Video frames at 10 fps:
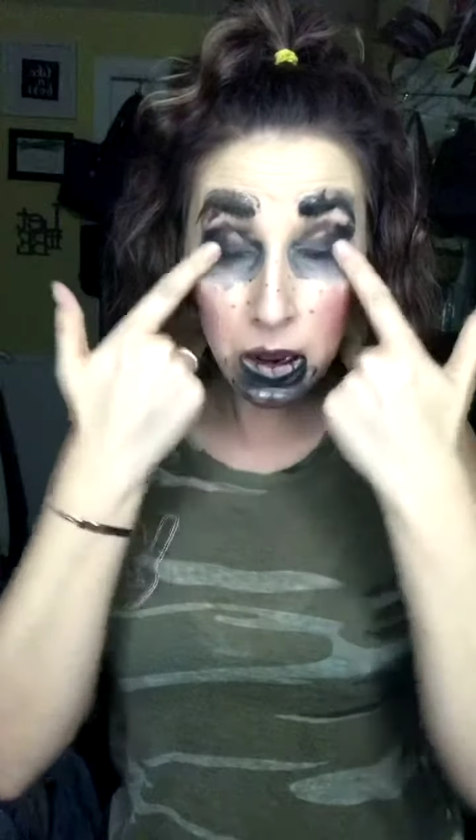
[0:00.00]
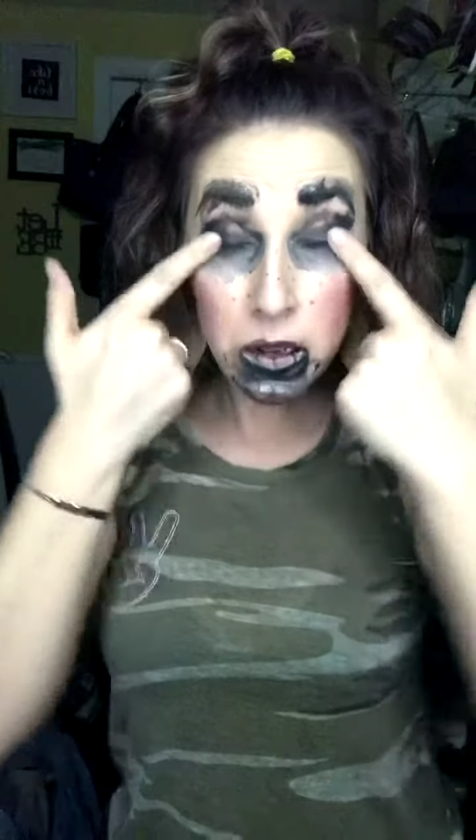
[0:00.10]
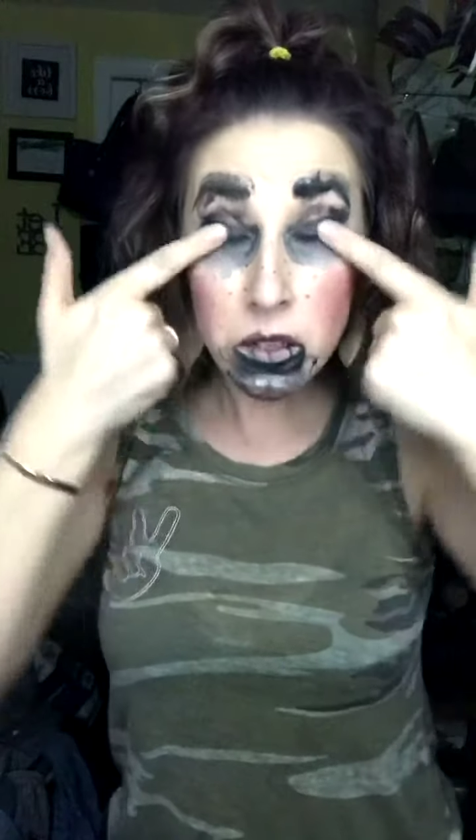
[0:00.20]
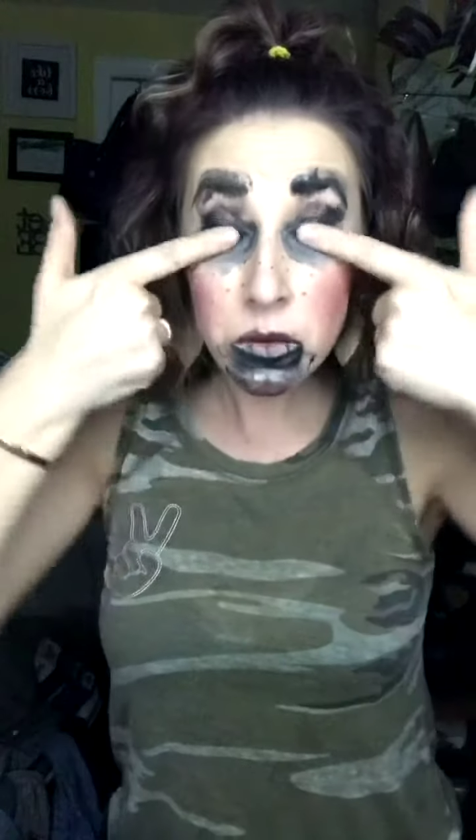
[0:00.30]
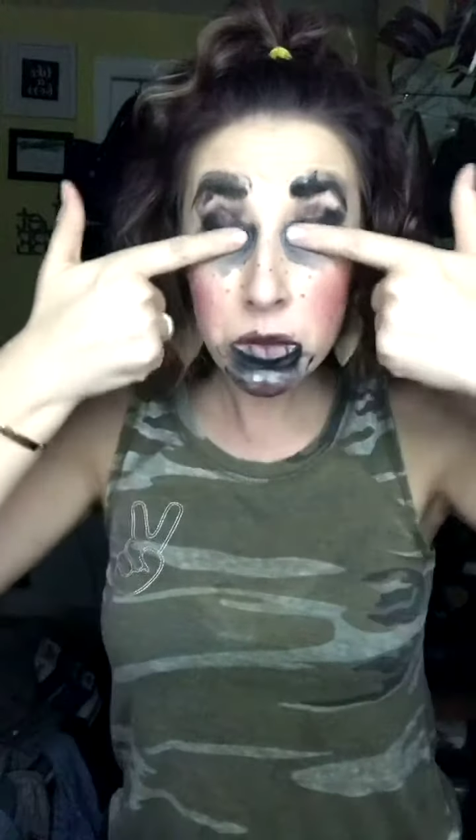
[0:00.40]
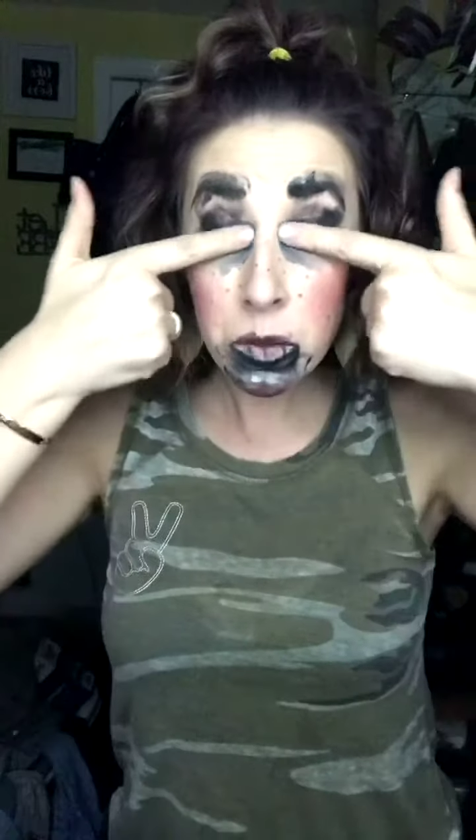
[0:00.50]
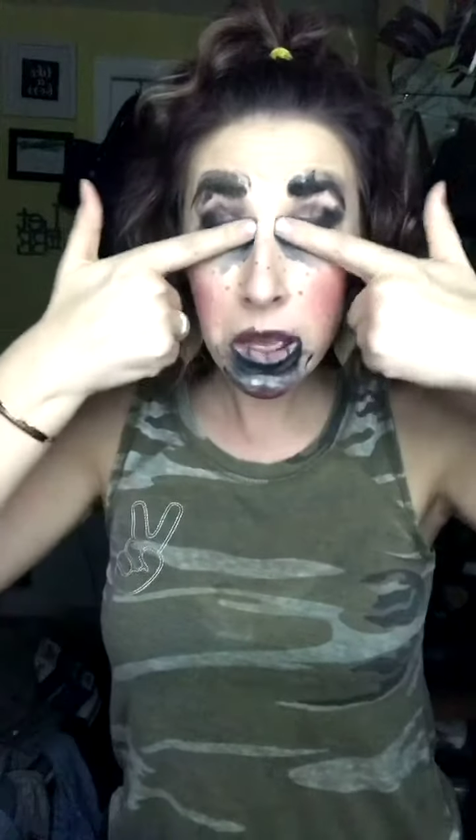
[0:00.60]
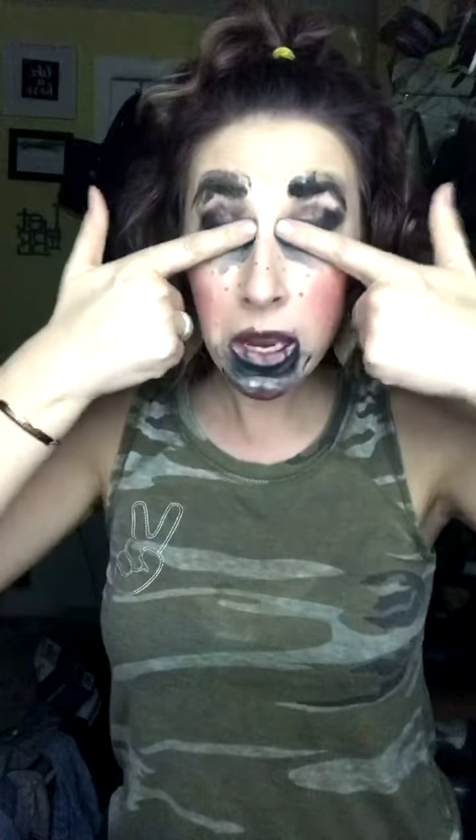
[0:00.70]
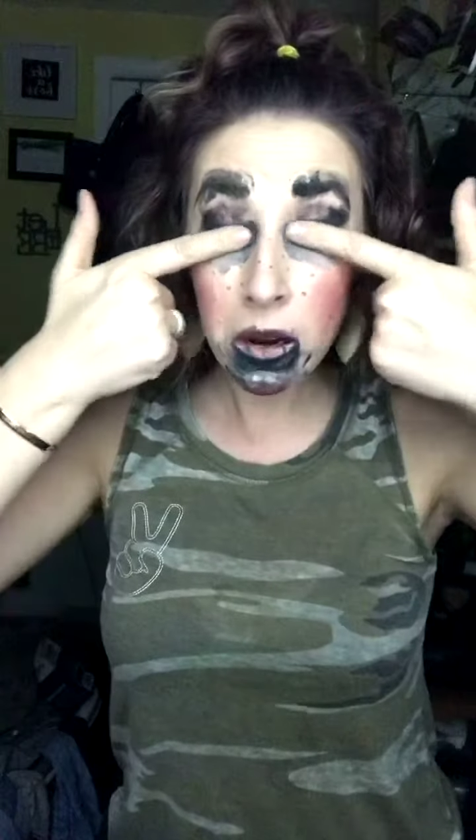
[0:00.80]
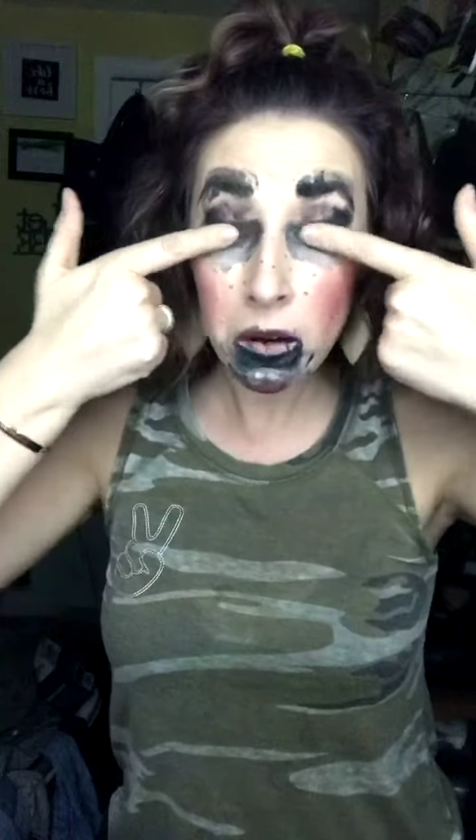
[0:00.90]
I just was
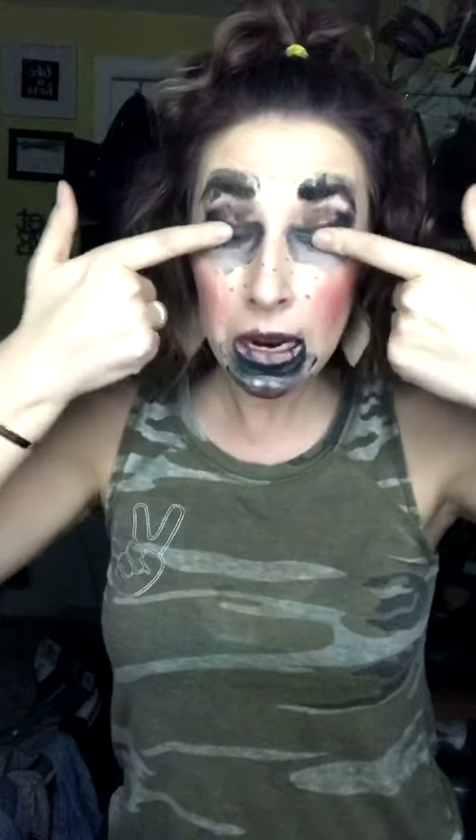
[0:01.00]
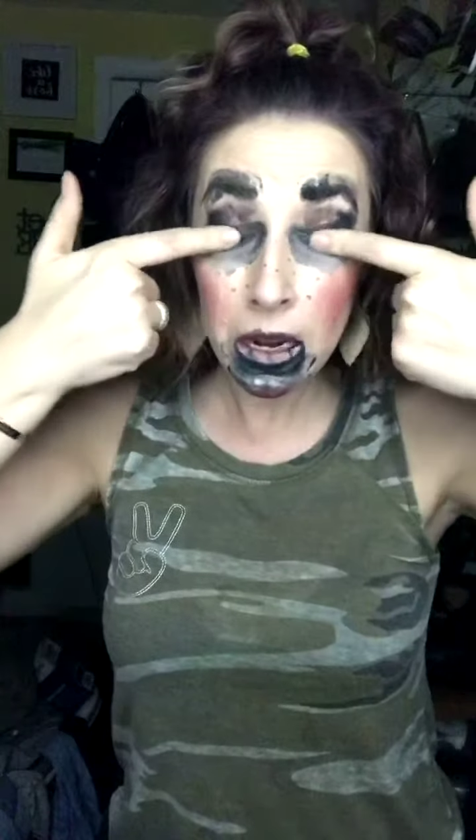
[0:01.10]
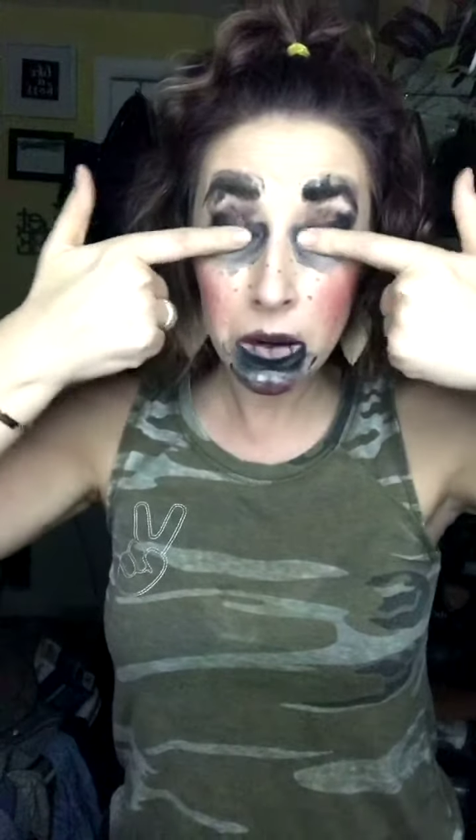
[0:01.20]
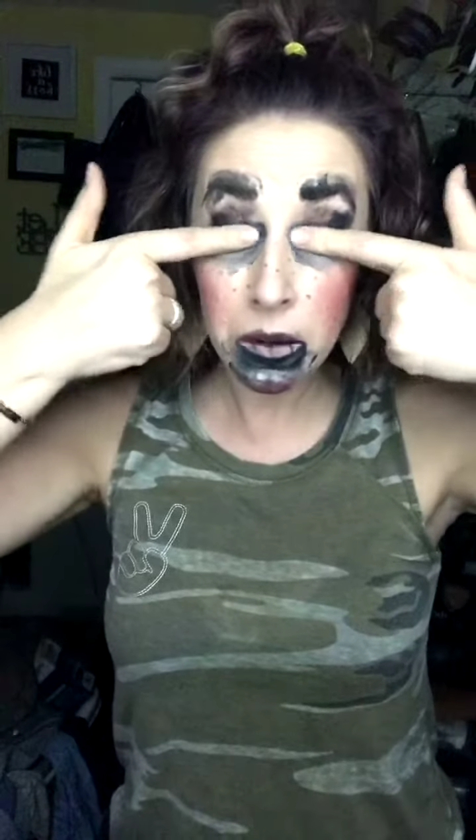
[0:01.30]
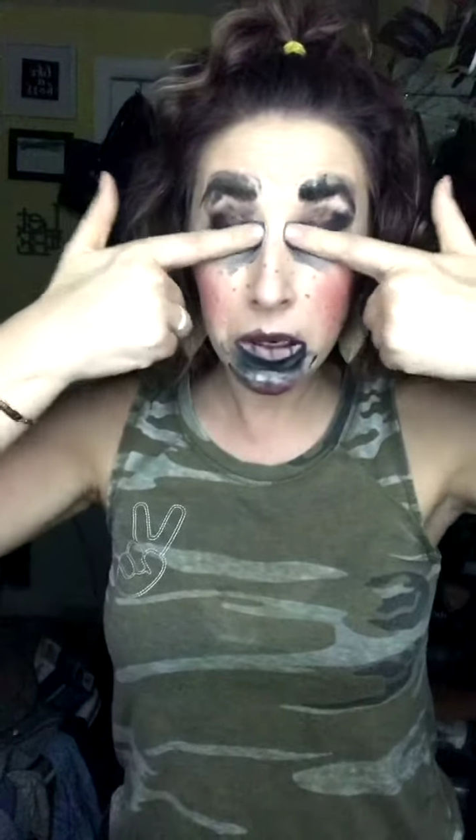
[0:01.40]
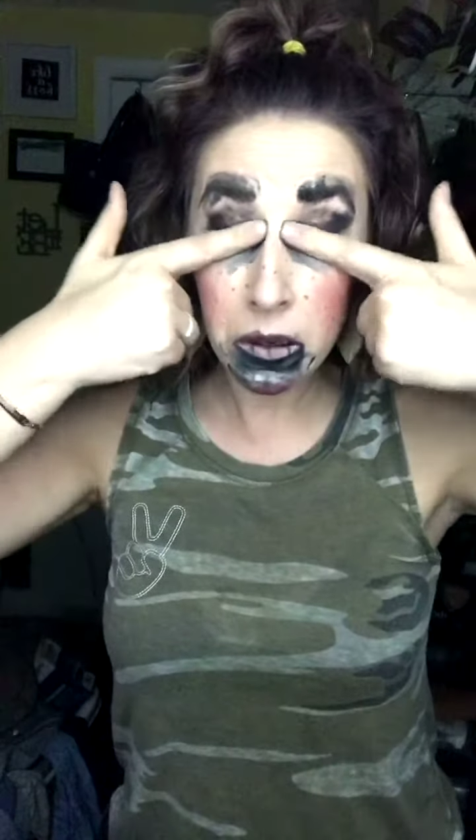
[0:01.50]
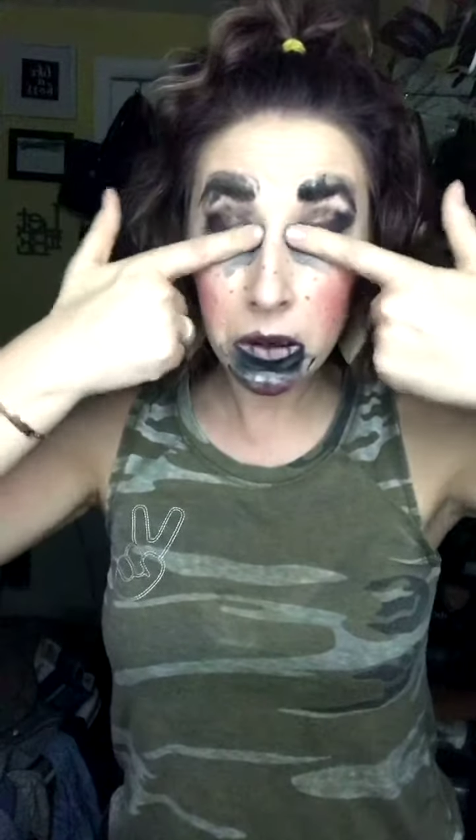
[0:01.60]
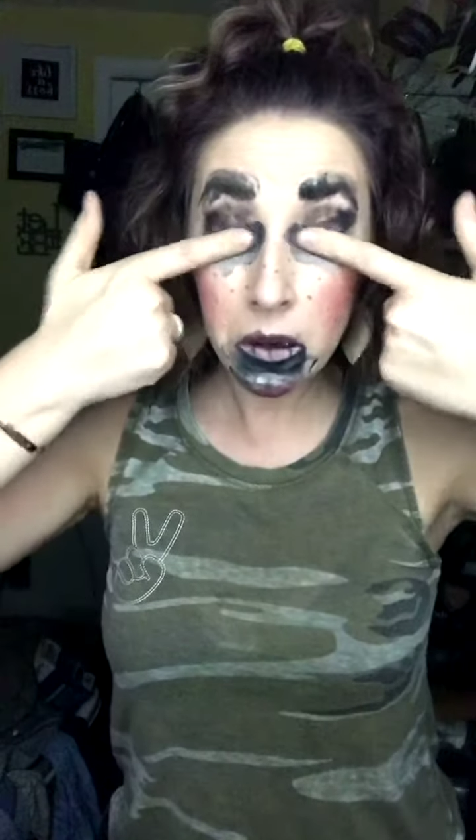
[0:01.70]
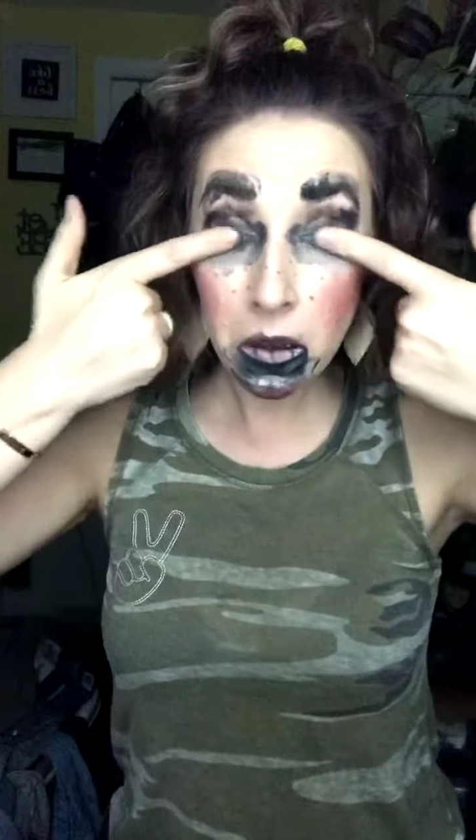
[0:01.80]
playing around and